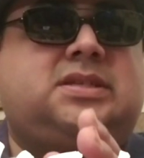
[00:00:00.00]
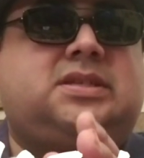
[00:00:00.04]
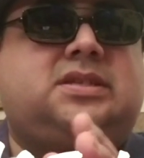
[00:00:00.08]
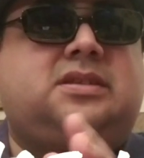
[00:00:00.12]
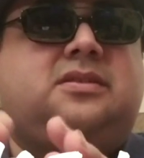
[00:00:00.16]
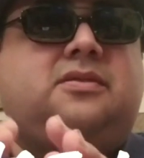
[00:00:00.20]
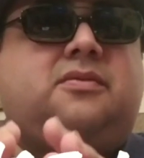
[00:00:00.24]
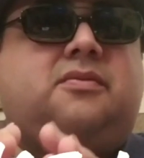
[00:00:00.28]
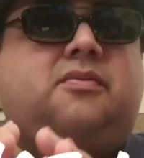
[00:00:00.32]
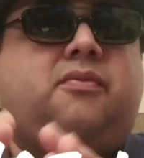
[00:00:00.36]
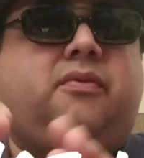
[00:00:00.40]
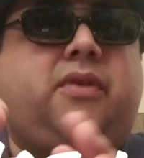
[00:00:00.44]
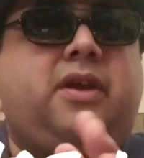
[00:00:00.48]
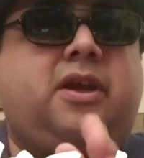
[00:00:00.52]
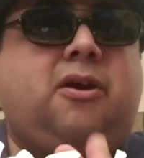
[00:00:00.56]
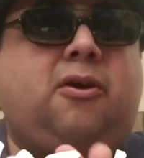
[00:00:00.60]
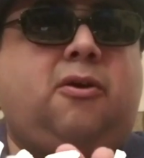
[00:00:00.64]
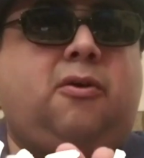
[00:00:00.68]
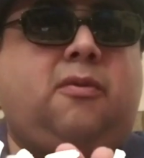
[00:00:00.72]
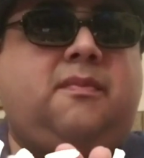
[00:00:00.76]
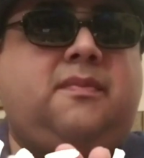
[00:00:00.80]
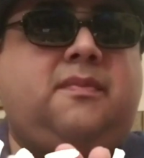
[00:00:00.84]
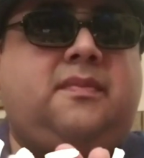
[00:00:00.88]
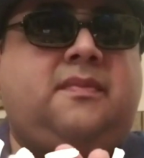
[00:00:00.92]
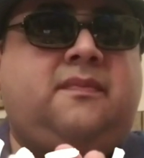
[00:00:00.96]
in the
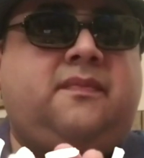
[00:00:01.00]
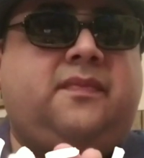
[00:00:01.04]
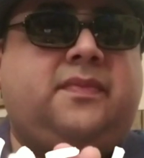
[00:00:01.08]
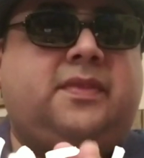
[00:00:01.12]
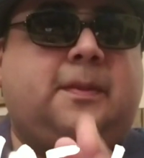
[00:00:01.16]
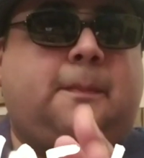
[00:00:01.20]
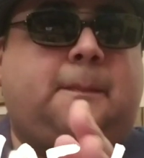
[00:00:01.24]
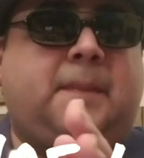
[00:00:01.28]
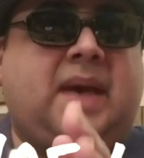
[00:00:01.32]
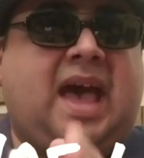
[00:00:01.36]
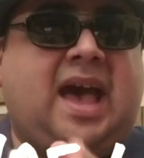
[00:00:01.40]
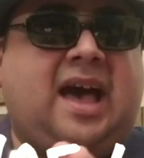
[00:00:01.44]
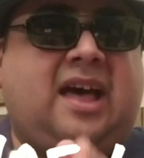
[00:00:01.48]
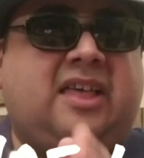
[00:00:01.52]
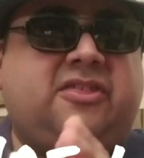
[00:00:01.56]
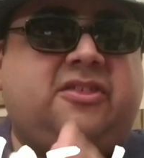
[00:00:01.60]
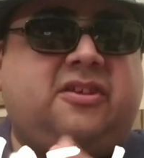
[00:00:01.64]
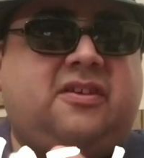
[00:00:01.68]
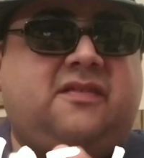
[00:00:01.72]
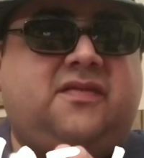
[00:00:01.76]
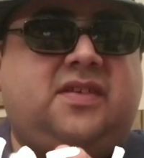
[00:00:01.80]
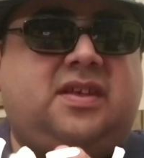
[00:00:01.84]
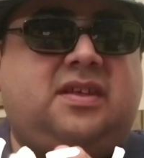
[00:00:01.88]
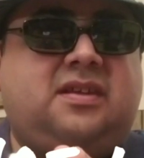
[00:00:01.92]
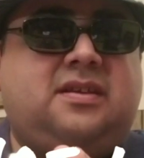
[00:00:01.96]
realm, the path
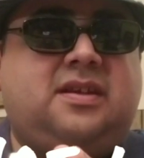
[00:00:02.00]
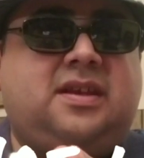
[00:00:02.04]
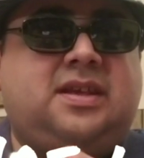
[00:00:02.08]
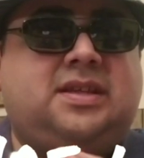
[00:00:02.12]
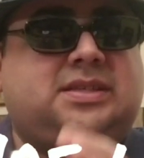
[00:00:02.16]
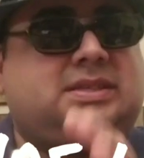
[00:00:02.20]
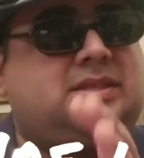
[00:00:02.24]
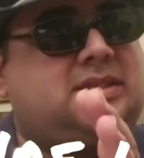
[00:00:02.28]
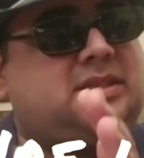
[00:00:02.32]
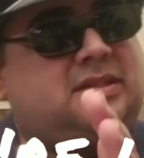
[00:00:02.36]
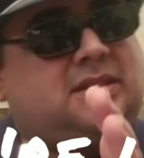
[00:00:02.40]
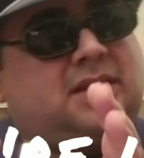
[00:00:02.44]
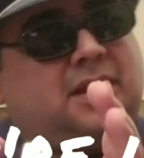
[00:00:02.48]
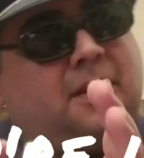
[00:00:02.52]
of it, it's